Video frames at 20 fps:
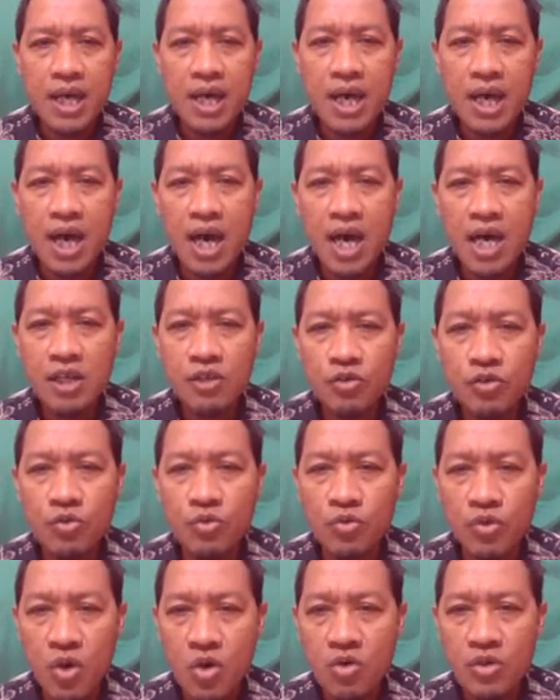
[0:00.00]
are to
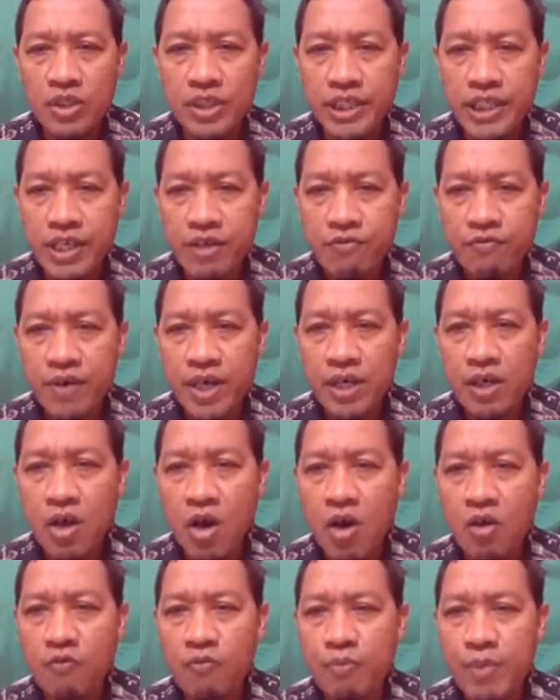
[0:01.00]
know the effect
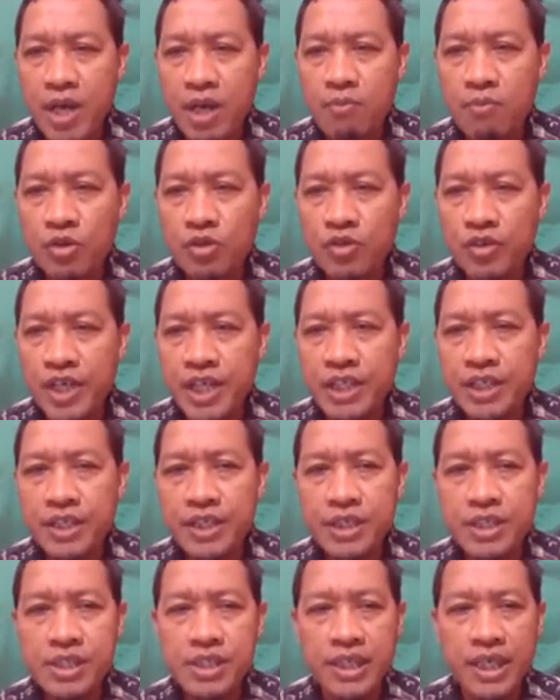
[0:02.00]
of bellmouth
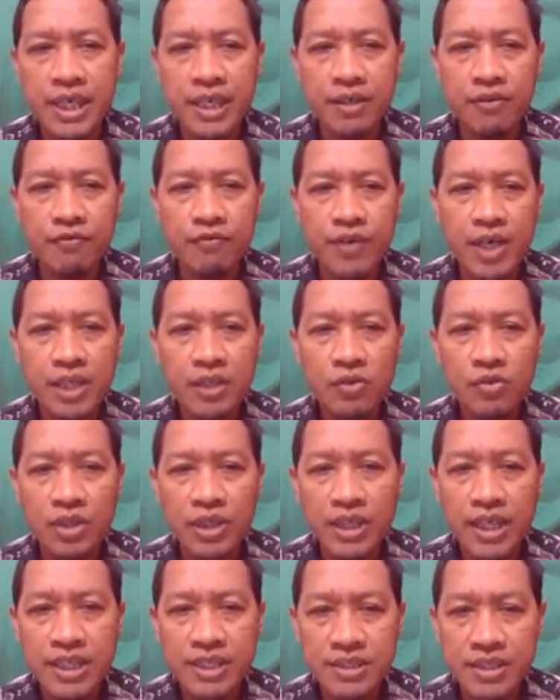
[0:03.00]
radius and venturi
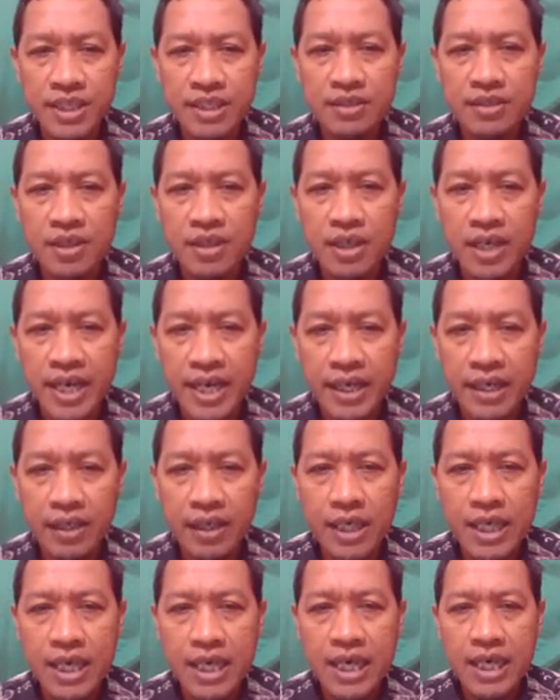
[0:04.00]
restrictor length
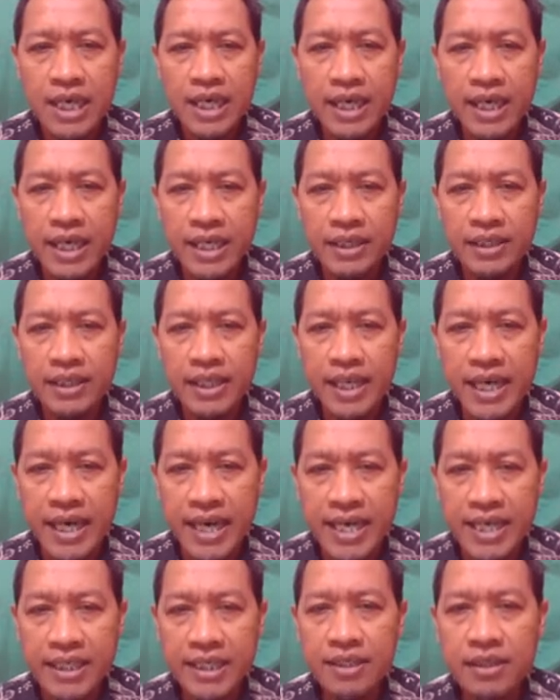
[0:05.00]
at
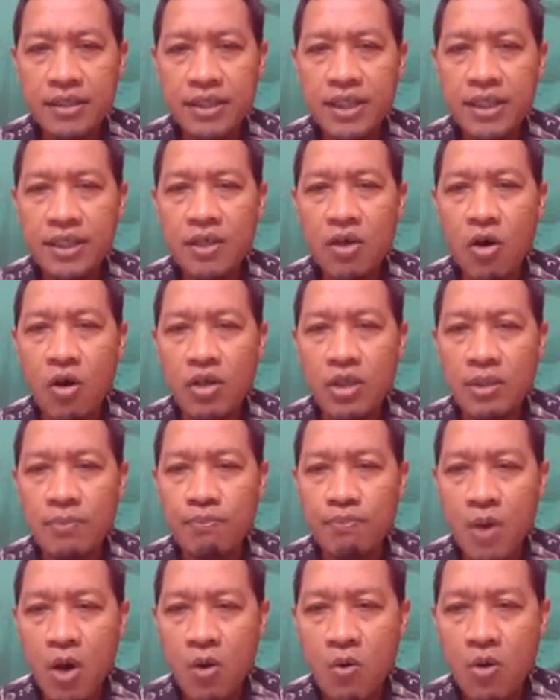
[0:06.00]
air intake on the
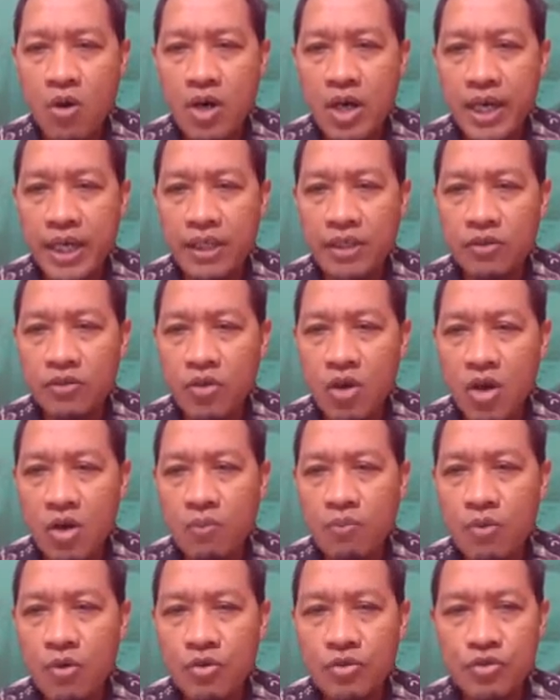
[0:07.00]
power and
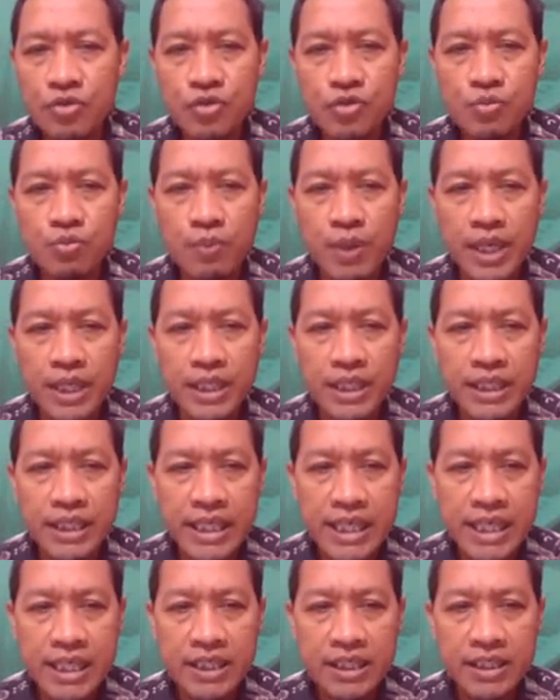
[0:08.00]
torque produced by
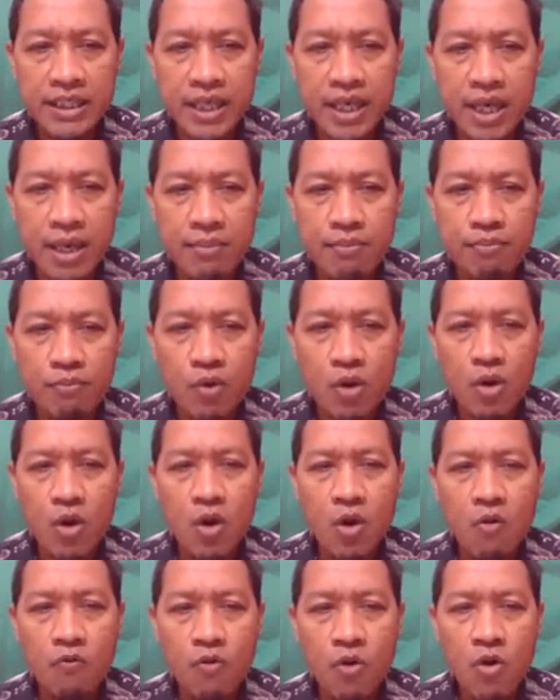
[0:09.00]
KTM
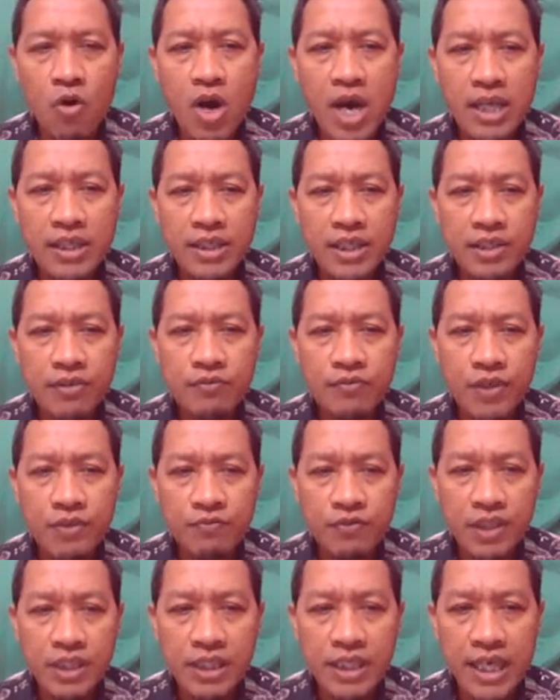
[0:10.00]

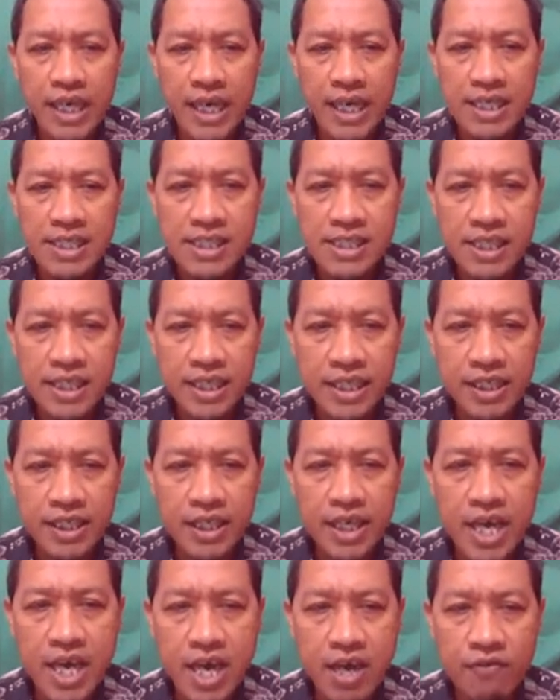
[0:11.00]
450
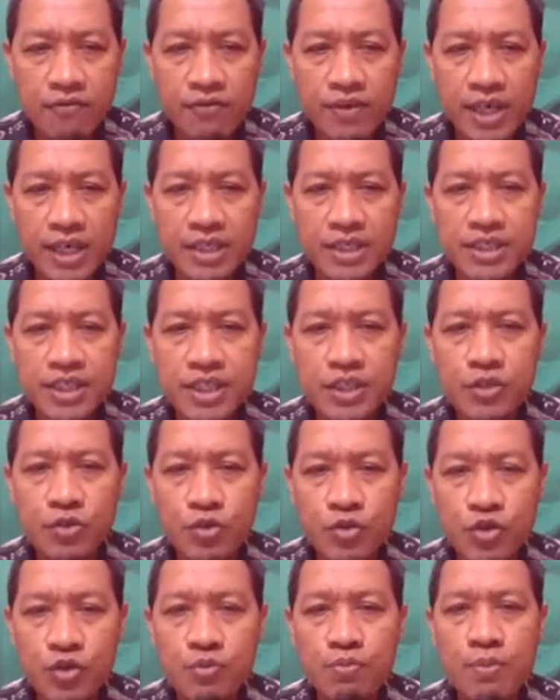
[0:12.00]
SXF engine
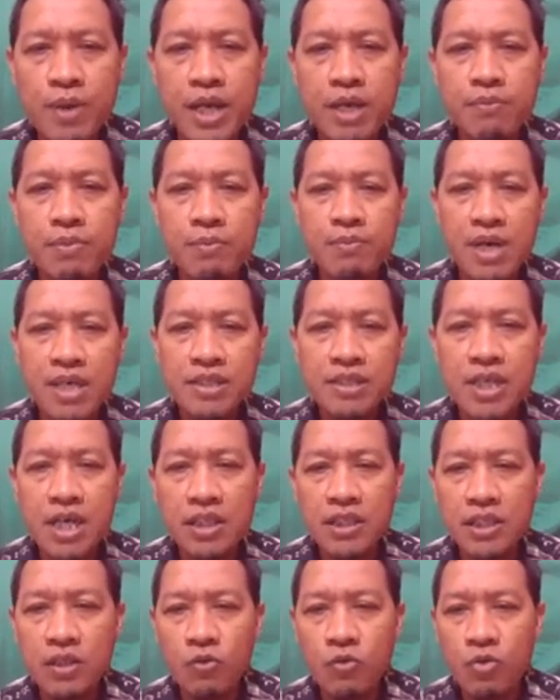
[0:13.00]
used by
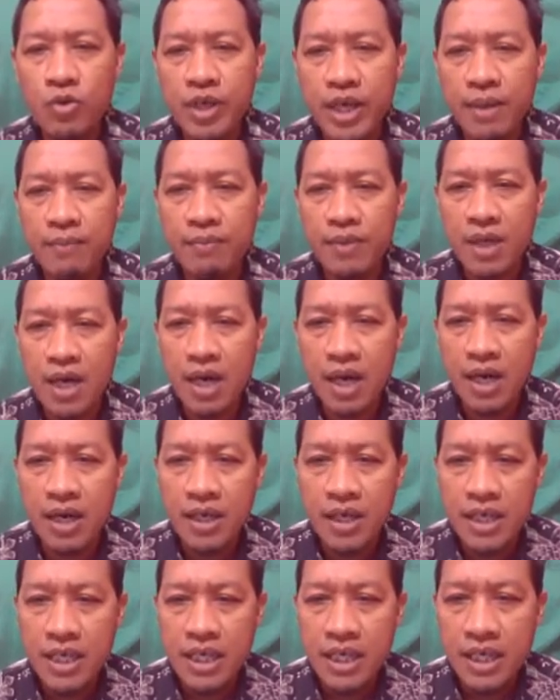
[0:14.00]
Bimasakti UGM
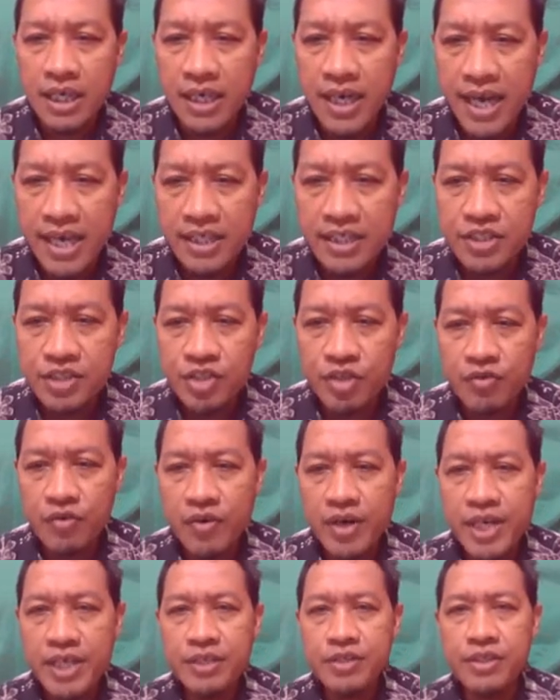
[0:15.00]
9th
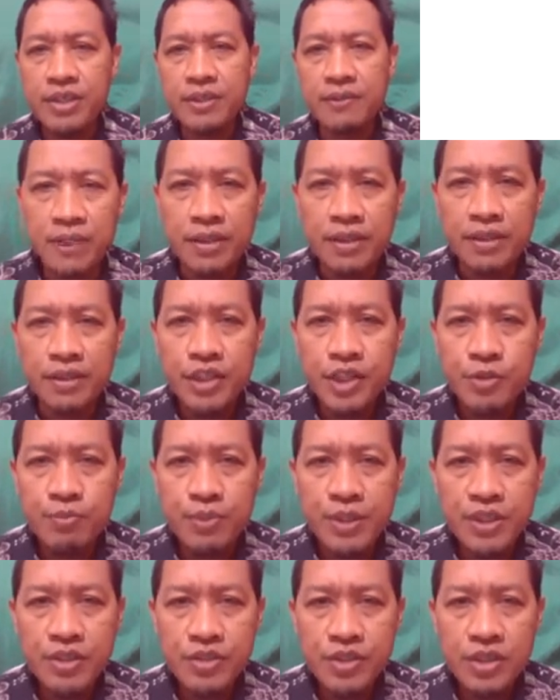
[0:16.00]
generation. This
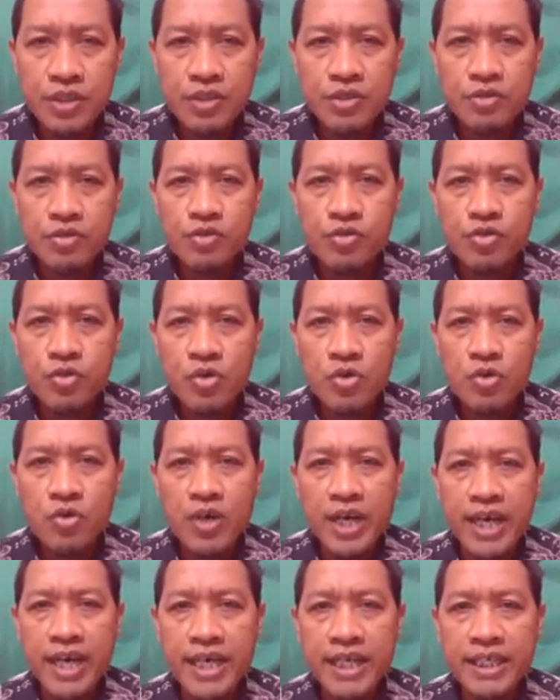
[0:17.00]
picture
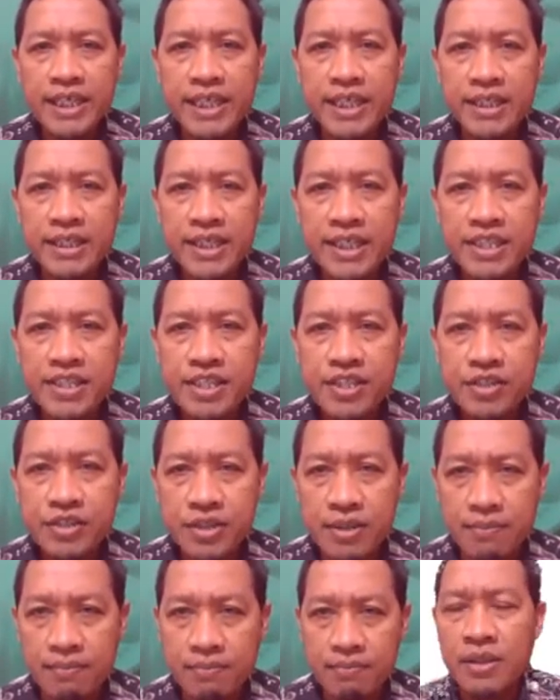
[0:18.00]
shows air intake
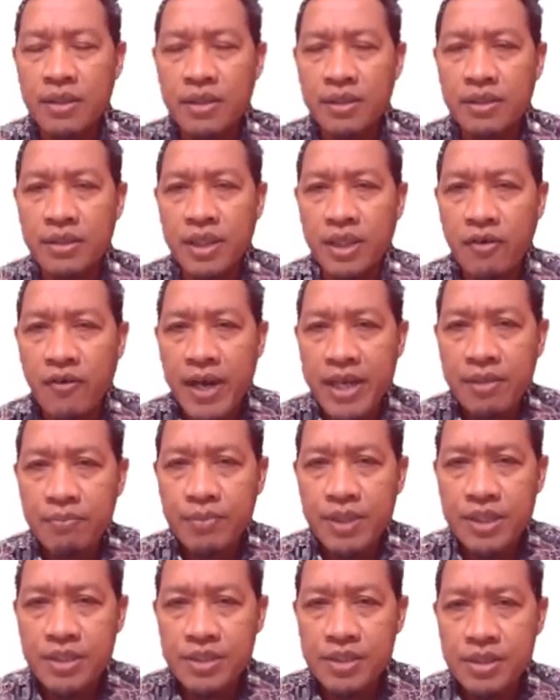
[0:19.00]
system. The right
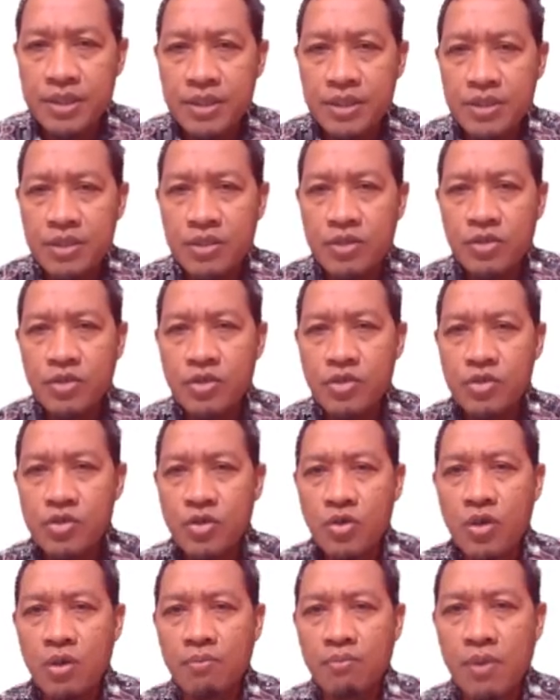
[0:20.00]
picture
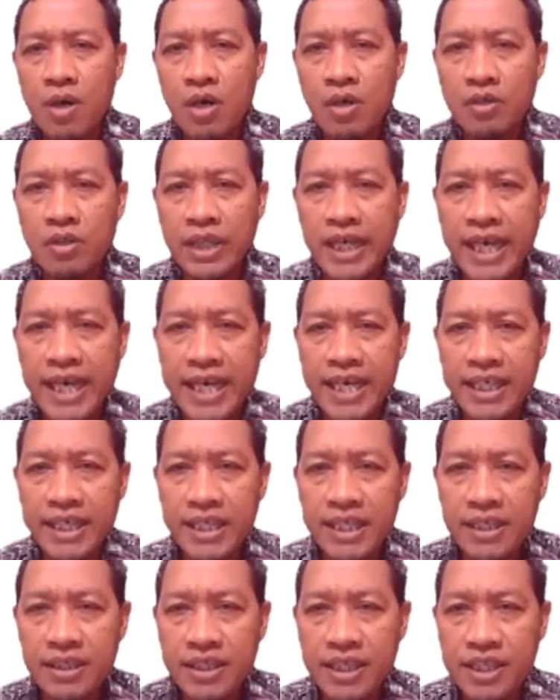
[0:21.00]
shows about air
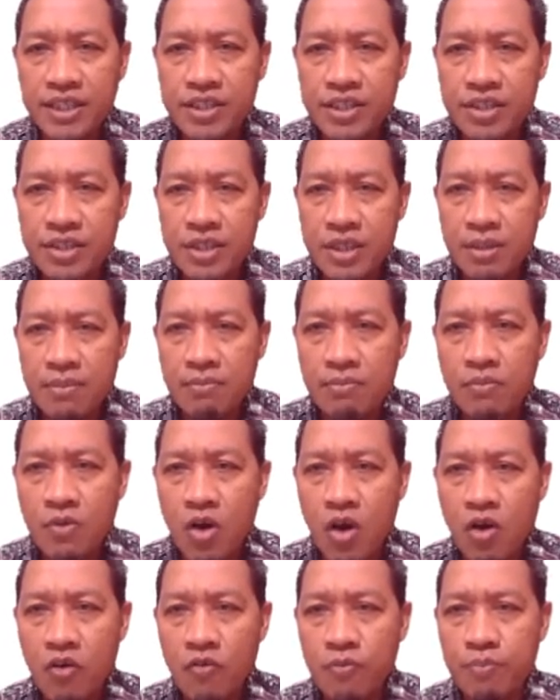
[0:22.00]
intake system
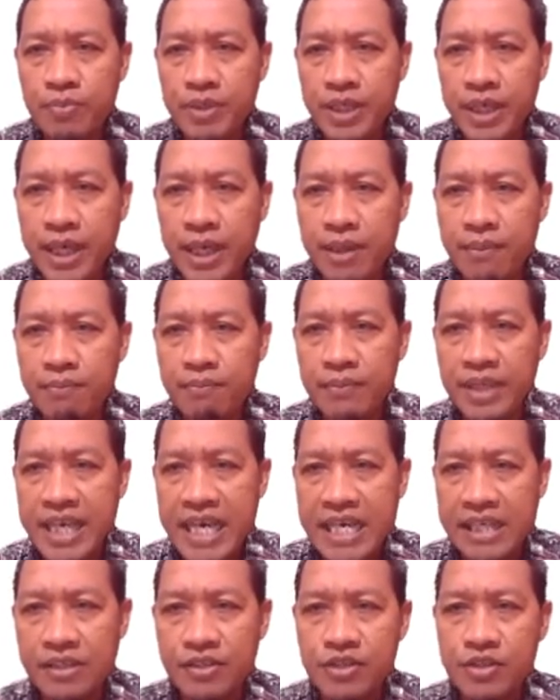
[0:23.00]
of
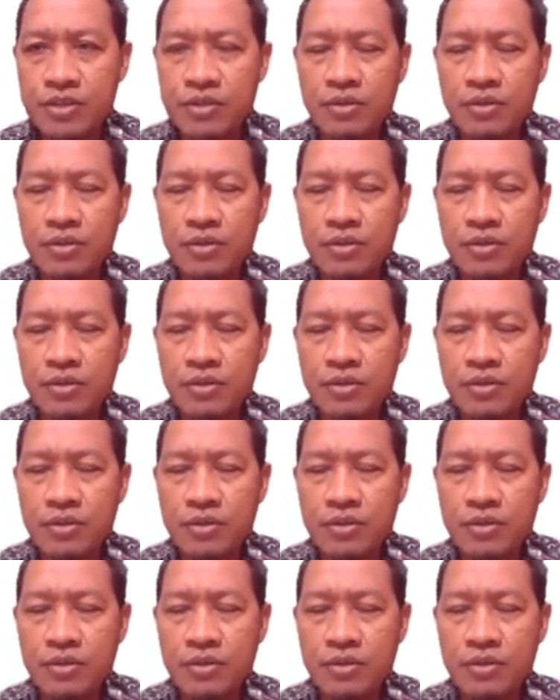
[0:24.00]
BM8